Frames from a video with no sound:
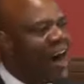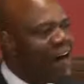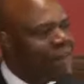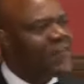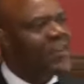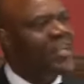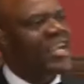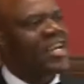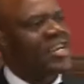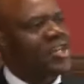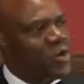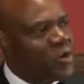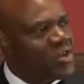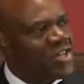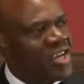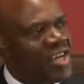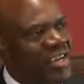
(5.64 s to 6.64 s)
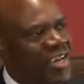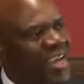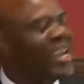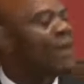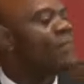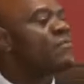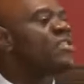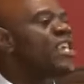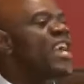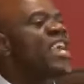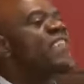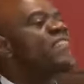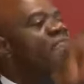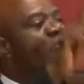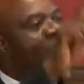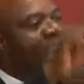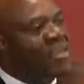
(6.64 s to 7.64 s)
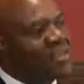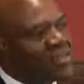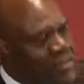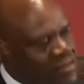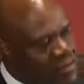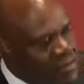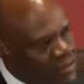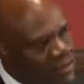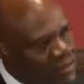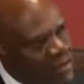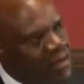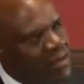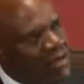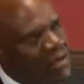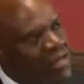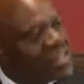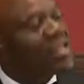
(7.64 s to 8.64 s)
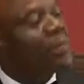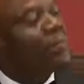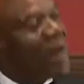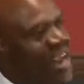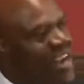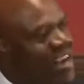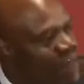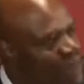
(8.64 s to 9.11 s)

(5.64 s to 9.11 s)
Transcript: African Union. And I'm saying that as a Pan